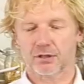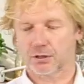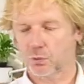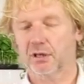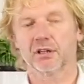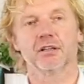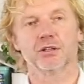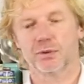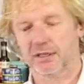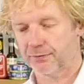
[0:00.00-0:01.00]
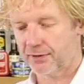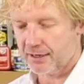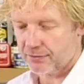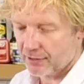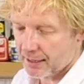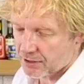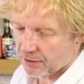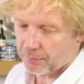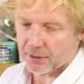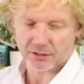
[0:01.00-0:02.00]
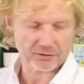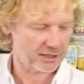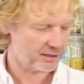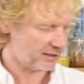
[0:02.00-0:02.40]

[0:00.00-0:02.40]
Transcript: got 125 grams of butter right